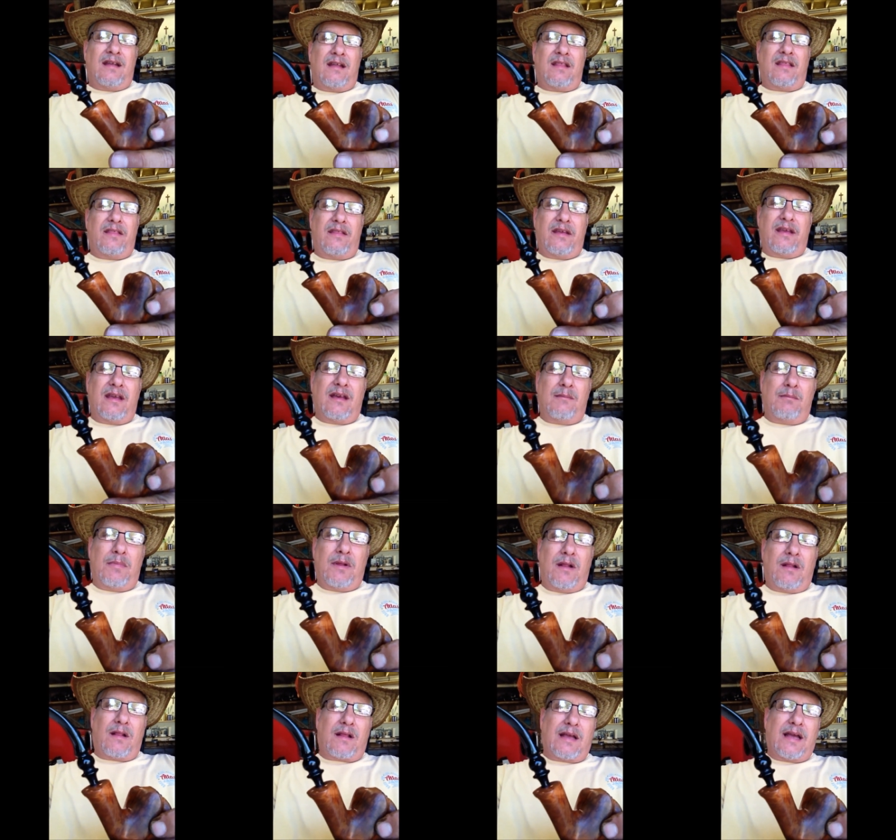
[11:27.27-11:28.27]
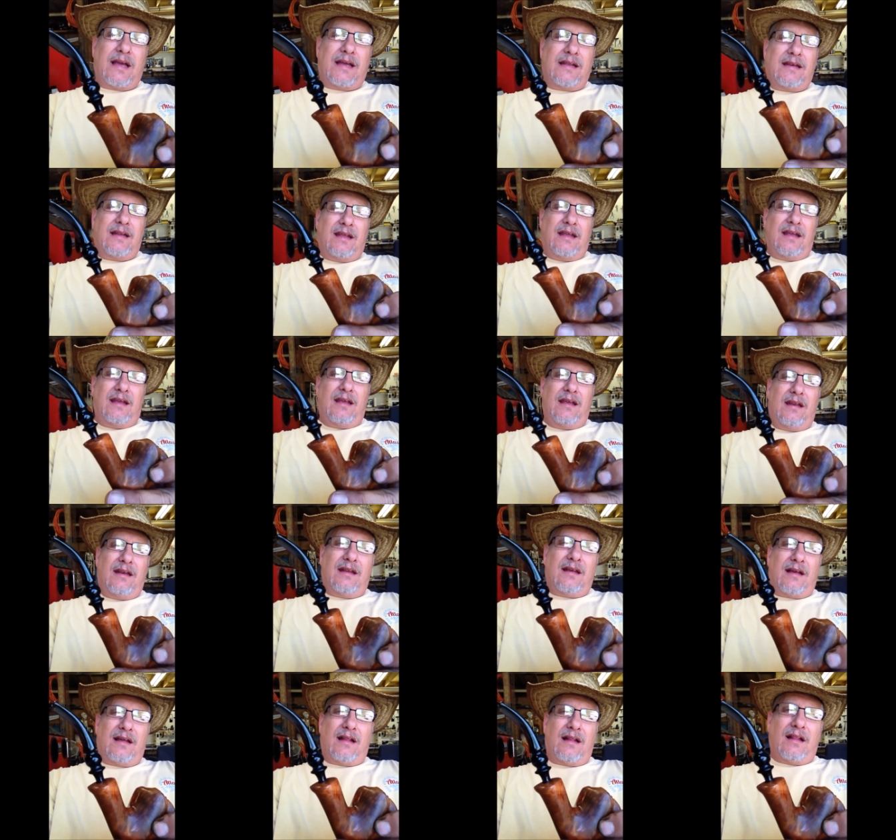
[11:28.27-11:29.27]
the bulk I need,
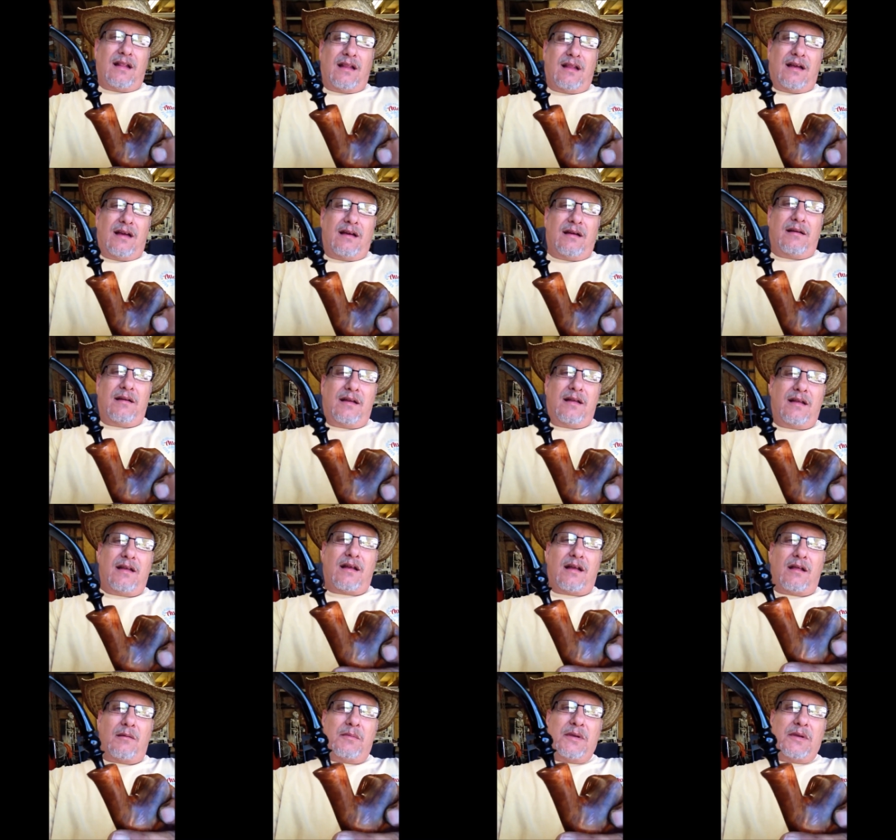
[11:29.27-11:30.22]
I'll